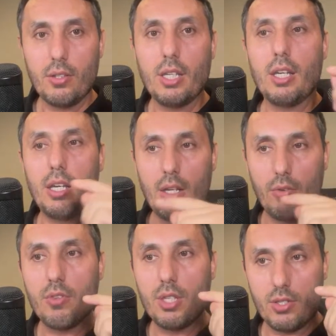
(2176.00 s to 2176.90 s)

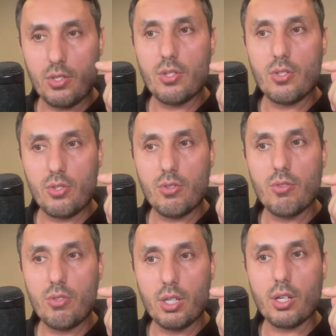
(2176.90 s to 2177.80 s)
This is
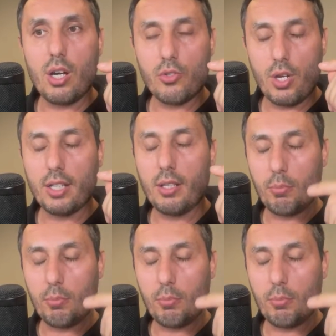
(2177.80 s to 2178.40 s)
the contract that